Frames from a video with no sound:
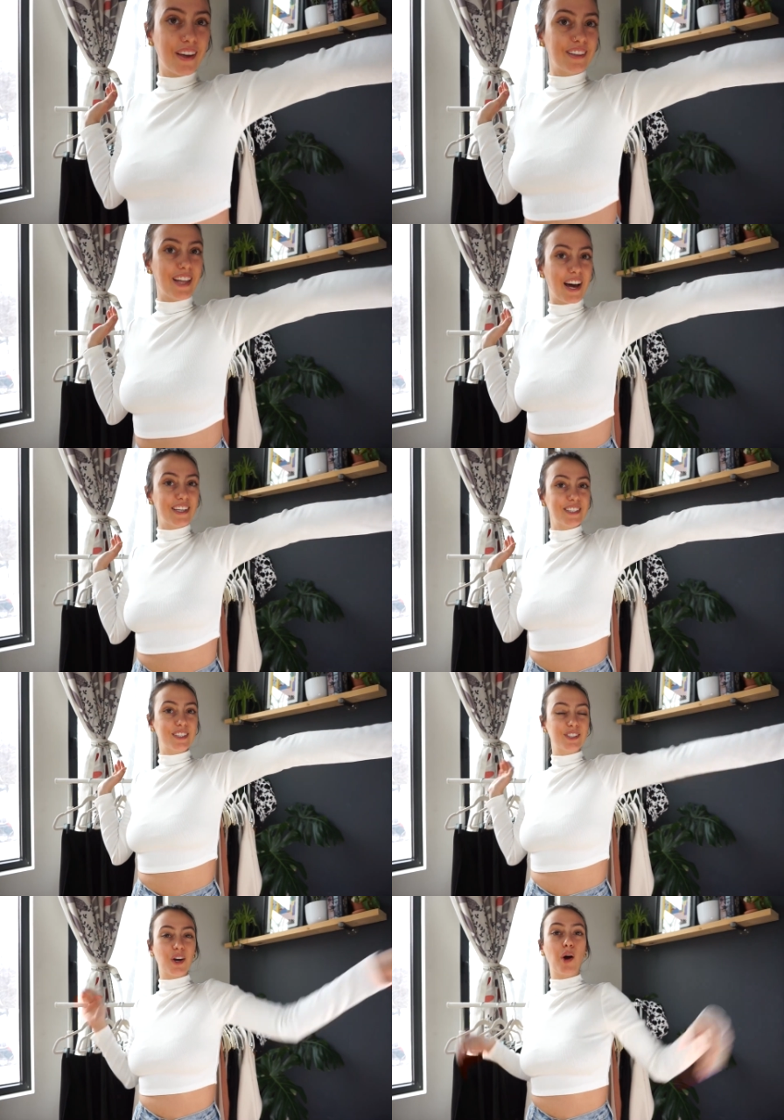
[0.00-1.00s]
Last
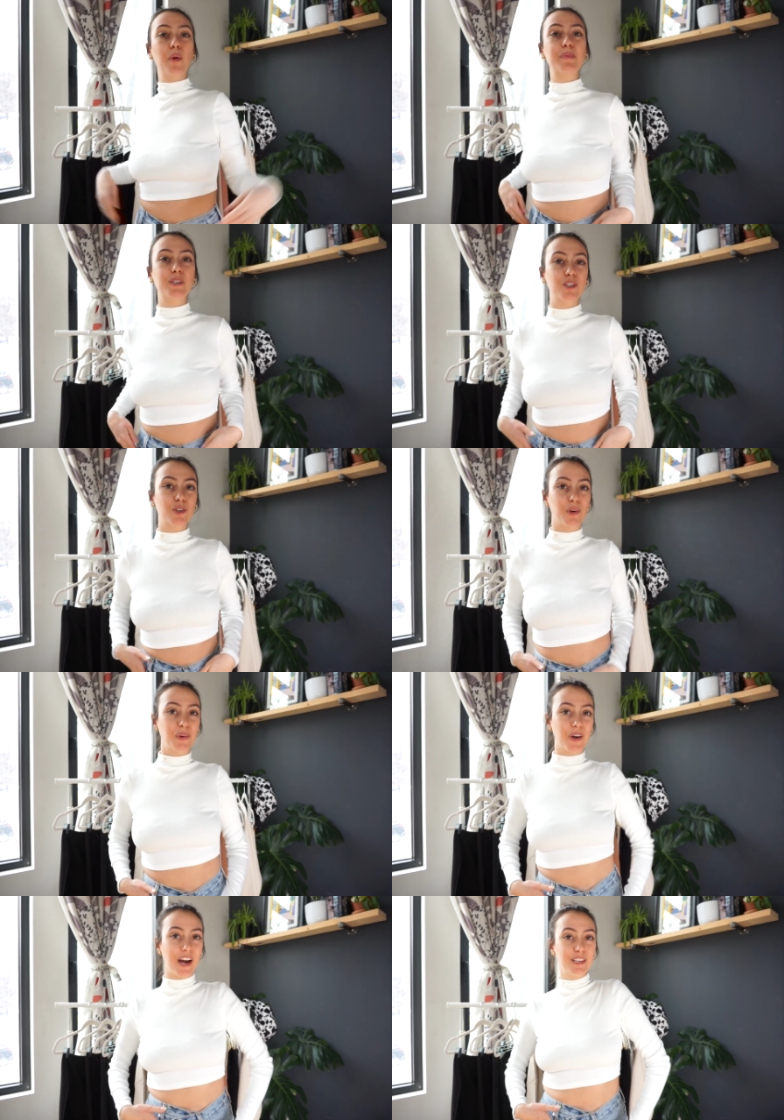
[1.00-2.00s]
top to show
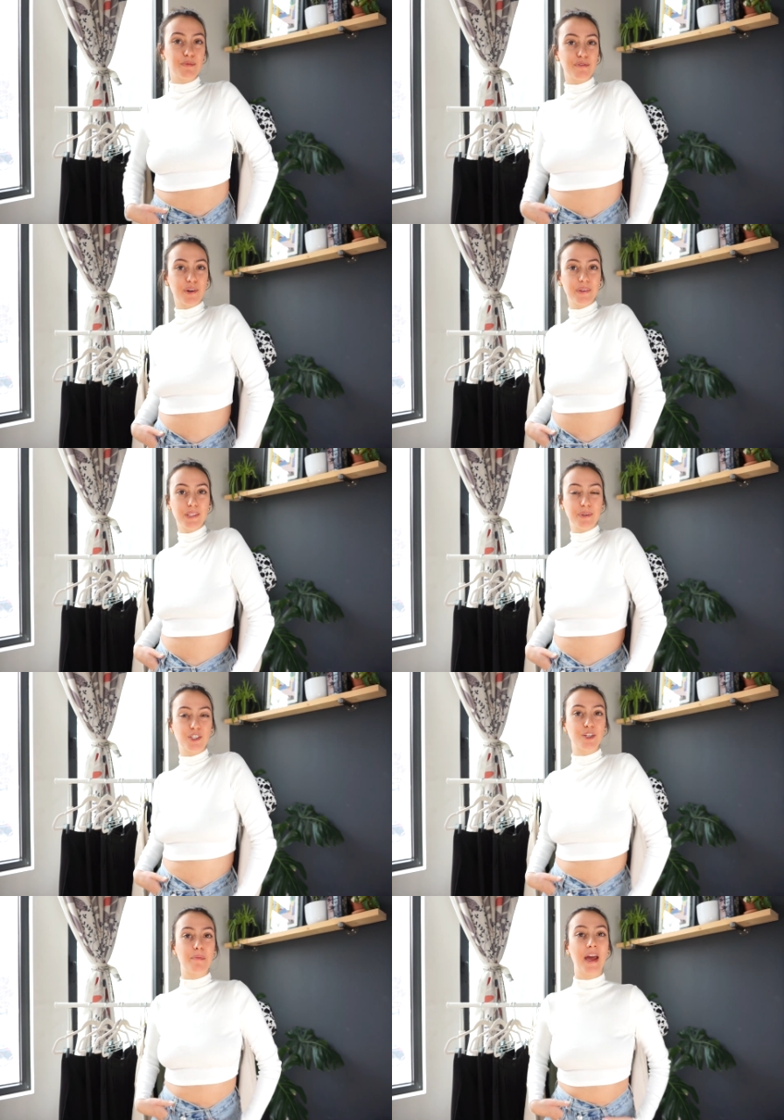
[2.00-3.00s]
you guys before we
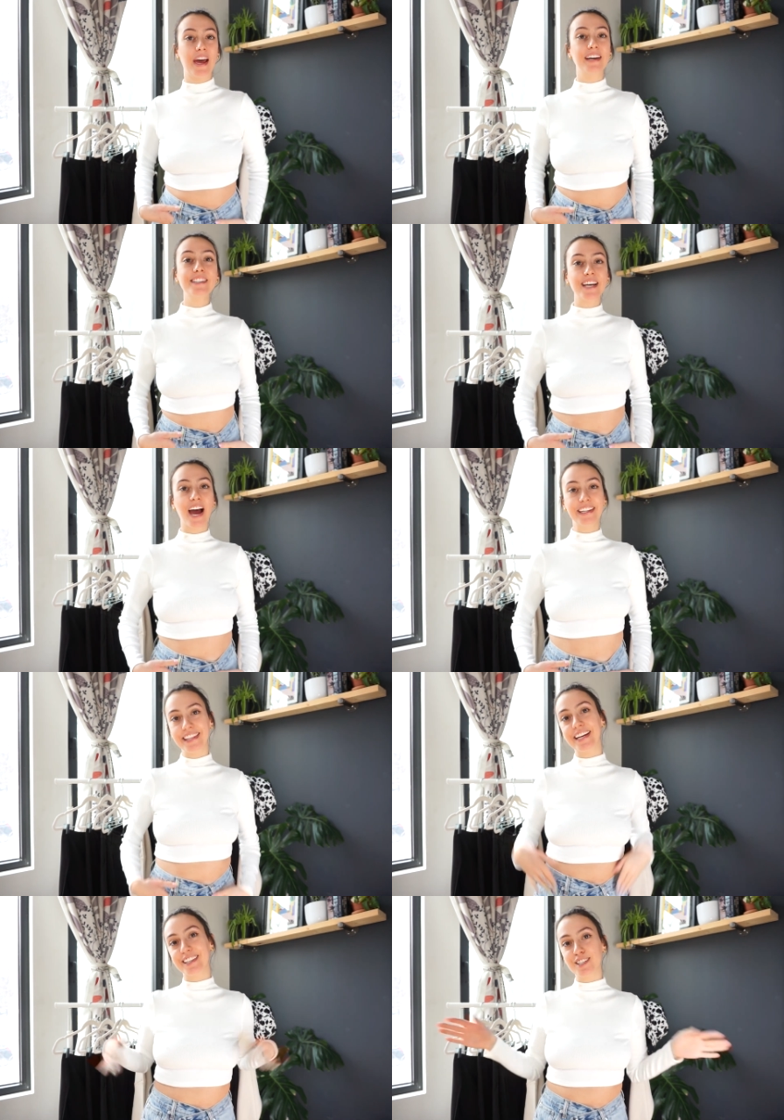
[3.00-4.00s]
switch to pants. I
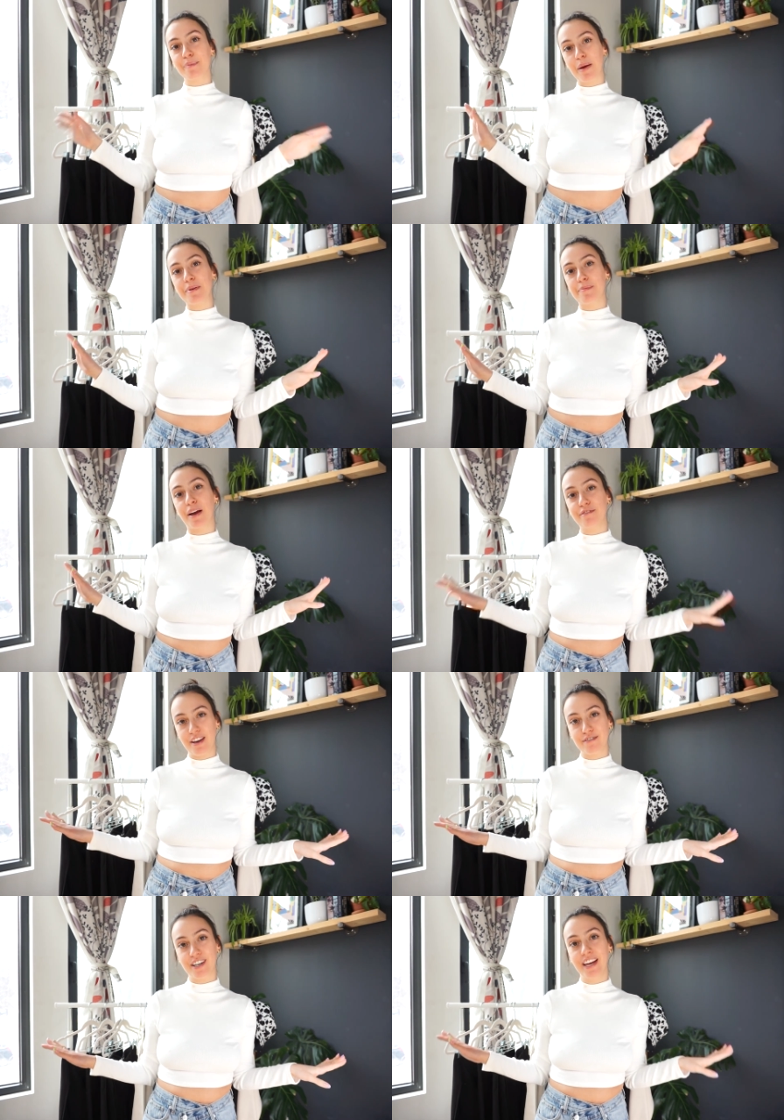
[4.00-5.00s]
think this might be my
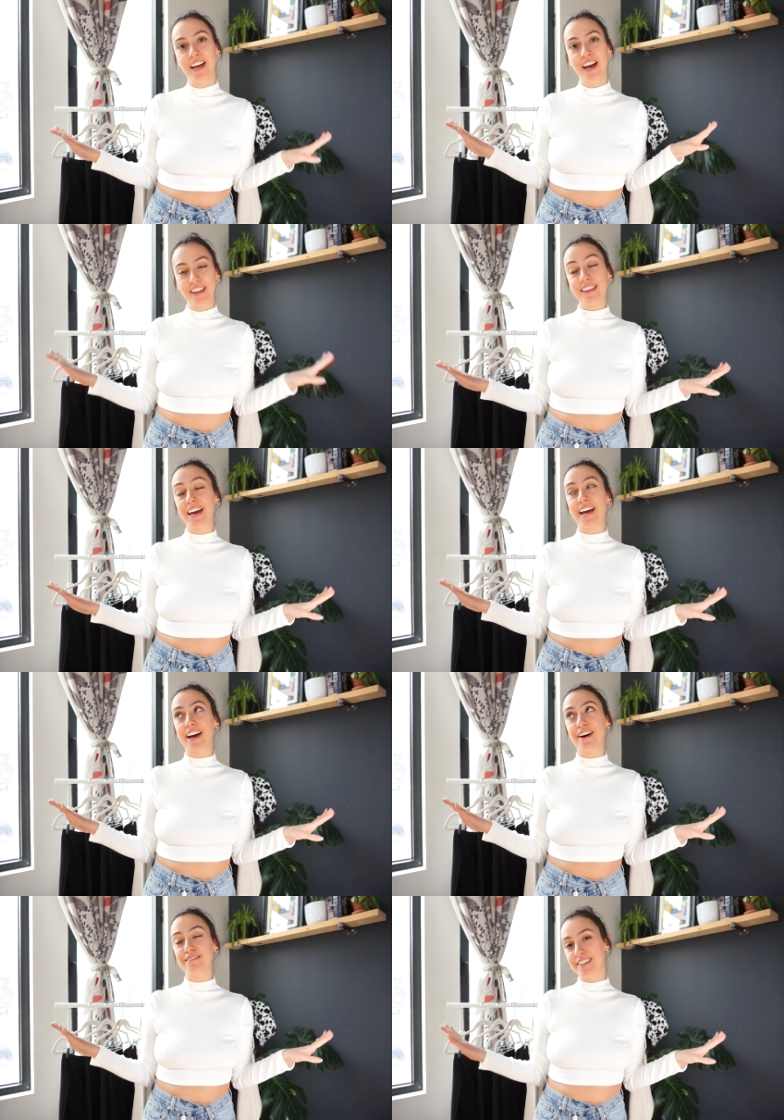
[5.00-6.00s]
favorite thing
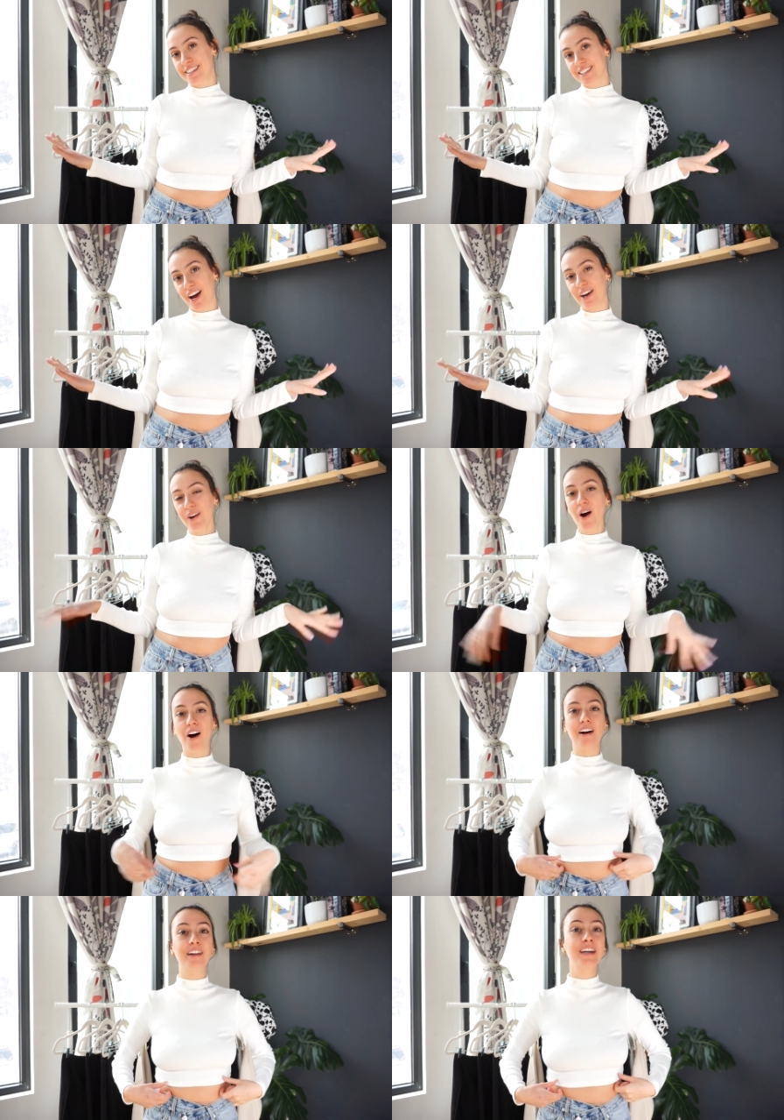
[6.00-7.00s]
of the entire
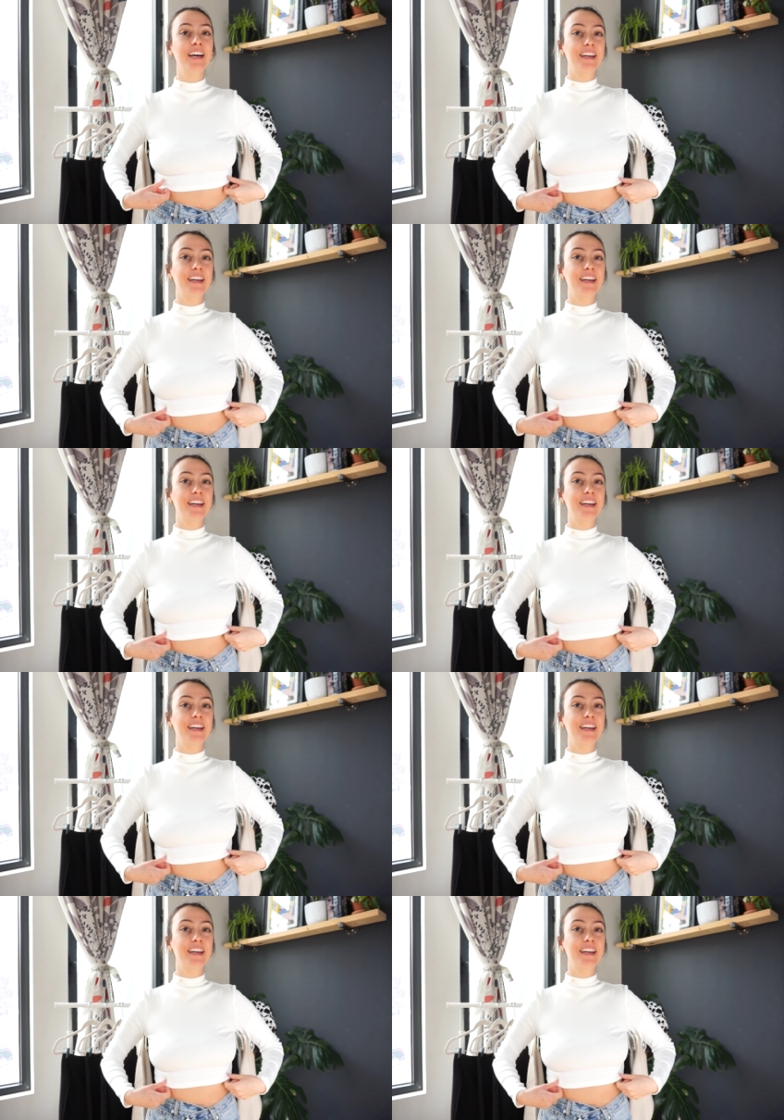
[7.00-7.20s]
haul.